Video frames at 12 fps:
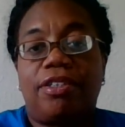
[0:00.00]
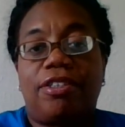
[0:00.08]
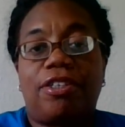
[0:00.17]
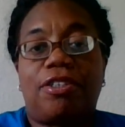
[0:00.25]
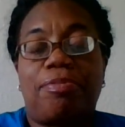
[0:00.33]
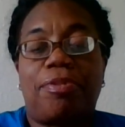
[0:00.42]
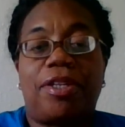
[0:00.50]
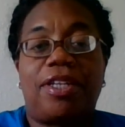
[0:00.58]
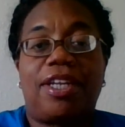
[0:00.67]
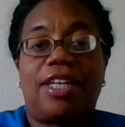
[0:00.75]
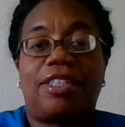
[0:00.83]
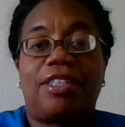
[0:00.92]
took the
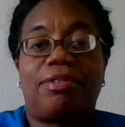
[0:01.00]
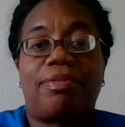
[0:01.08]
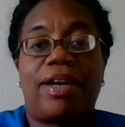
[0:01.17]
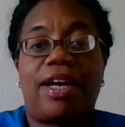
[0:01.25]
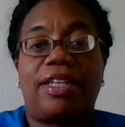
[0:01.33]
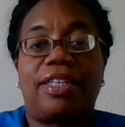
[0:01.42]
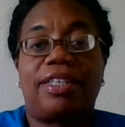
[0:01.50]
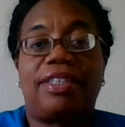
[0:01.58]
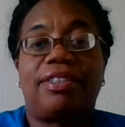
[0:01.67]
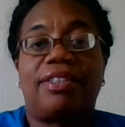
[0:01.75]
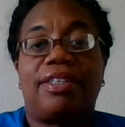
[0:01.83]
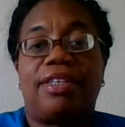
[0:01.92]
bullet at this rally.
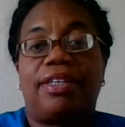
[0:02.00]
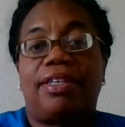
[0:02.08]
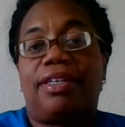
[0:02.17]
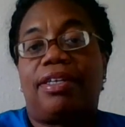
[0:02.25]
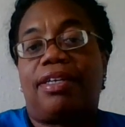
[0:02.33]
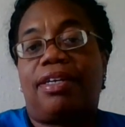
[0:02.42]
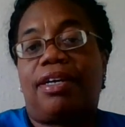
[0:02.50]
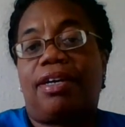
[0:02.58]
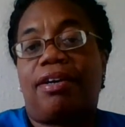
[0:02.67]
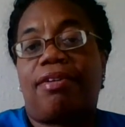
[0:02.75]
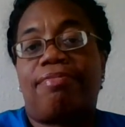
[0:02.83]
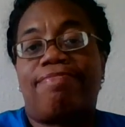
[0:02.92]

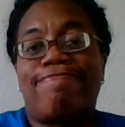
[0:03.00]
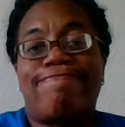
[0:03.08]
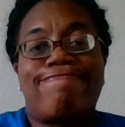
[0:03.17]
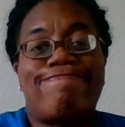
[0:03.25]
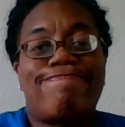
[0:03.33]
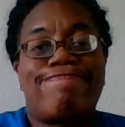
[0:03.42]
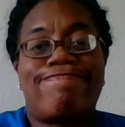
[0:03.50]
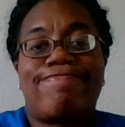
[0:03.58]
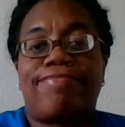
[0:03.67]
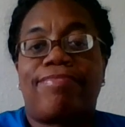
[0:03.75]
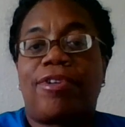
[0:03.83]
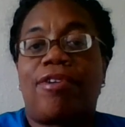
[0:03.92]
Don't
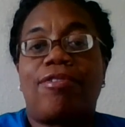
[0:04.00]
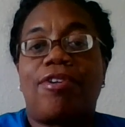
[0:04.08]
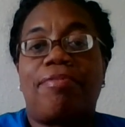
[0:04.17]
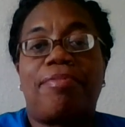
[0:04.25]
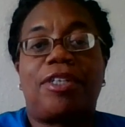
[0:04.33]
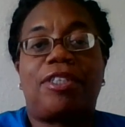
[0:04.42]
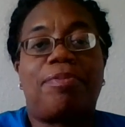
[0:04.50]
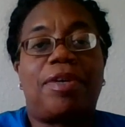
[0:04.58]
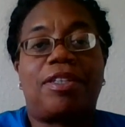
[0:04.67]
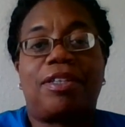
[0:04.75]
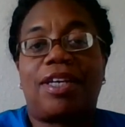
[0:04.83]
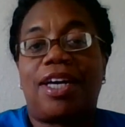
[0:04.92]
know much
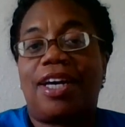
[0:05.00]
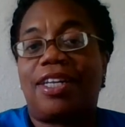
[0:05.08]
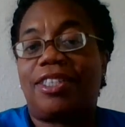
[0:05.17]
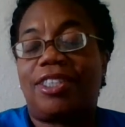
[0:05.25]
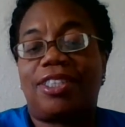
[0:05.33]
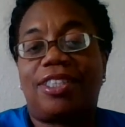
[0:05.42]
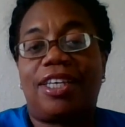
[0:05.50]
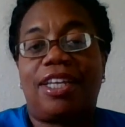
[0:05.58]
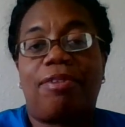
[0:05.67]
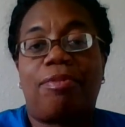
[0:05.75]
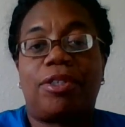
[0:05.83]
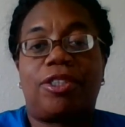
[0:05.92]
about the guy. They just said
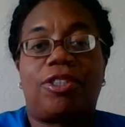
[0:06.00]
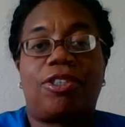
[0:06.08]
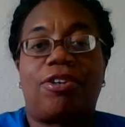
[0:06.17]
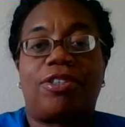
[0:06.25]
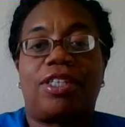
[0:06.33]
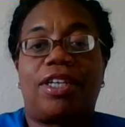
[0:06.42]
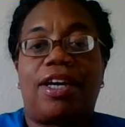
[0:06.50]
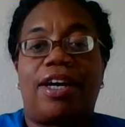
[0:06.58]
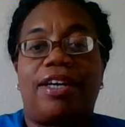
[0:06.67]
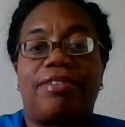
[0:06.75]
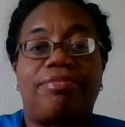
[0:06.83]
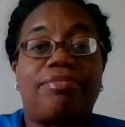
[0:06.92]
he went to church a
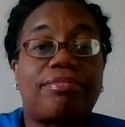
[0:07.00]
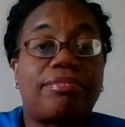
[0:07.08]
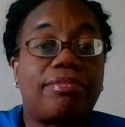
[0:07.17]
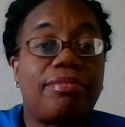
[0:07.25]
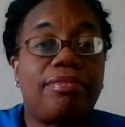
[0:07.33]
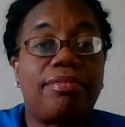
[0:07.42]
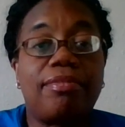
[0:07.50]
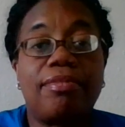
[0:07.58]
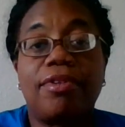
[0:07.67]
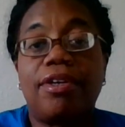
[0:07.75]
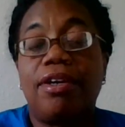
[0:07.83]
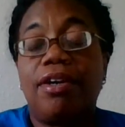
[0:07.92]
lot.
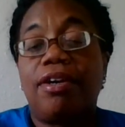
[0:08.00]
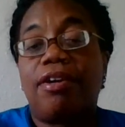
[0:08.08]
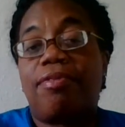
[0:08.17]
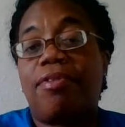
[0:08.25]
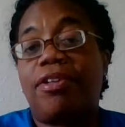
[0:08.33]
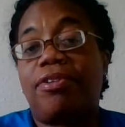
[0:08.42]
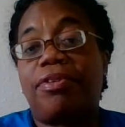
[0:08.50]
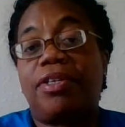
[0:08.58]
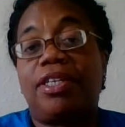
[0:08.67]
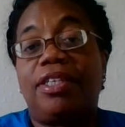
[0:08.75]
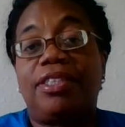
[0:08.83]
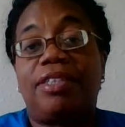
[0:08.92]
Whether
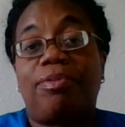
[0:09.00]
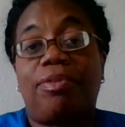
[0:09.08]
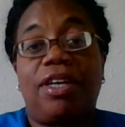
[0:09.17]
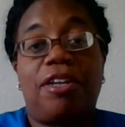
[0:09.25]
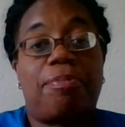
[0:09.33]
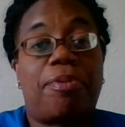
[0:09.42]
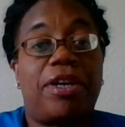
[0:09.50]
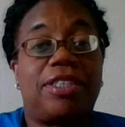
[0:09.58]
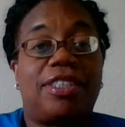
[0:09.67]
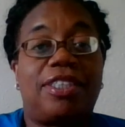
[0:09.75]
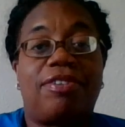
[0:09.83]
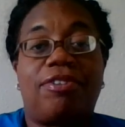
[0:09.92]
he's in the
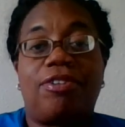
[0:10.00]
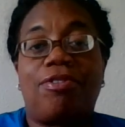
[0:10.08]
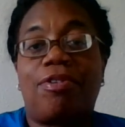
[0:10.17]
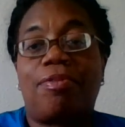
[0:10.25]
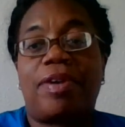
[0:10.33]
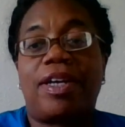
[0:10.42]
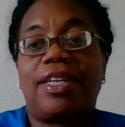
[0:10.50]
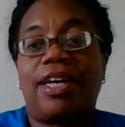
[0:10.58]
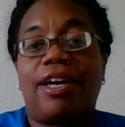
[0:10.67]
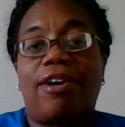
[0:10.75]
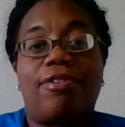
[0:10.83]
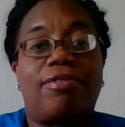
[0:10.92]
presence of the Lord right
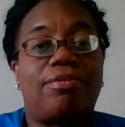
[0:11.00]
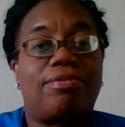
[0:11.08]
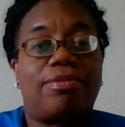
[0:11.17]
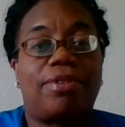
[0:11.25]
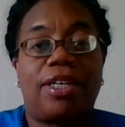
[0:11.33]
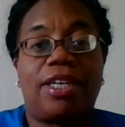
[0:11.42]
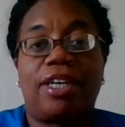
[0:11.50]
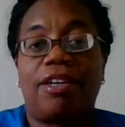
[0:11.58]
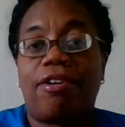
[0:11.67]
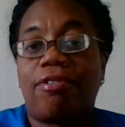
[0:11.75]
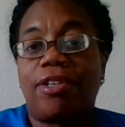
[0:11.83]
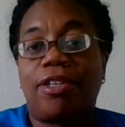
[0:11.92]
now, again,
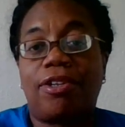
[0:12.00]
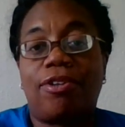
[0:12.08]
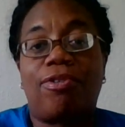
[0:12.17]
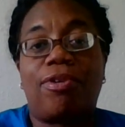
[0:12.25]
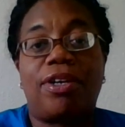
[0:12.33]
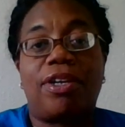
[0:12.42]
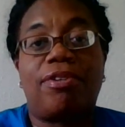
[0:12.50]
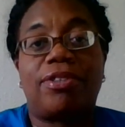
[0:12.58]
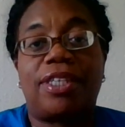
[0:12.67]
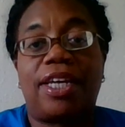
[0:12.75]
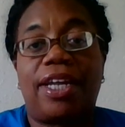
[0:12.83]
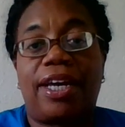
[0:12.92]
only the Lord
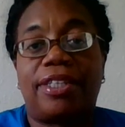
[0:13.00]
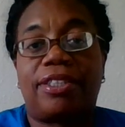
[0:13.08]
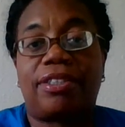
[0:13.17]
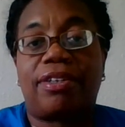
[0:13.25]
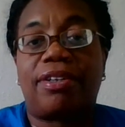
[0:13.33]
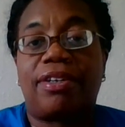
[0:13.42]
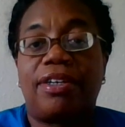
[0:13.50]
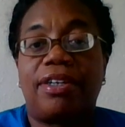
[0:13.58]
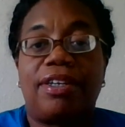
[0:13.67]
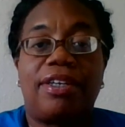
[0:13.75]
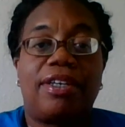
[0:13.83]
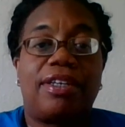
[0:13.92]
knows that answer.
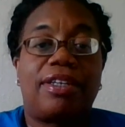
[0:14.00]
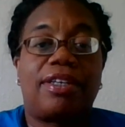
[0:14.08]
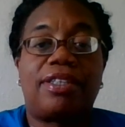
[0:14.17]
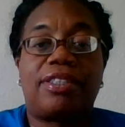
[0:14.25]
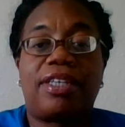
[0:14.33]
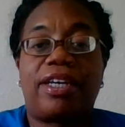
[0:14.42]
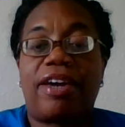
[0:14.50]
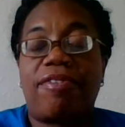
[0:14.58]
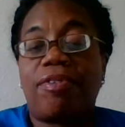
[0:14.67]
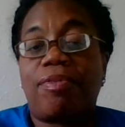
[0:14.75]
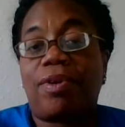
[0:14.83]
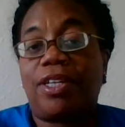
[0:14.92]
Because
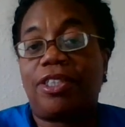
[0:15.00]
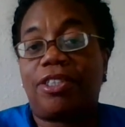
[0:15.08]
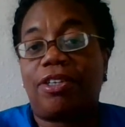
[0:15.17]
everyone in